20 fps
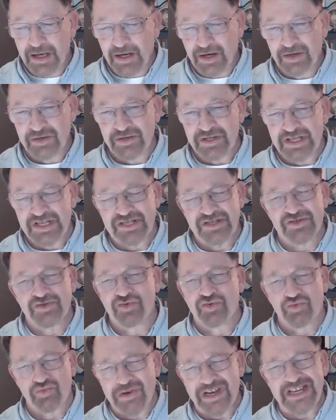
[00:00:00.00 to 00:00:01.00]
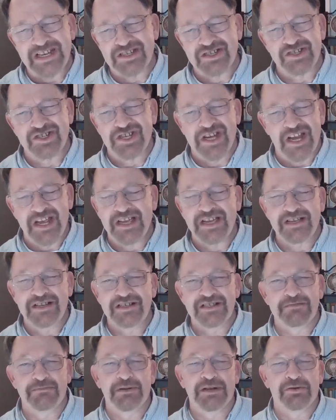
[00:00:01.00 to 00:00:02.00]
under this great
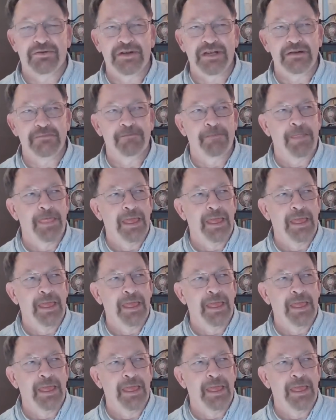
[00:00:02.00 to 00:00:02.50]
change between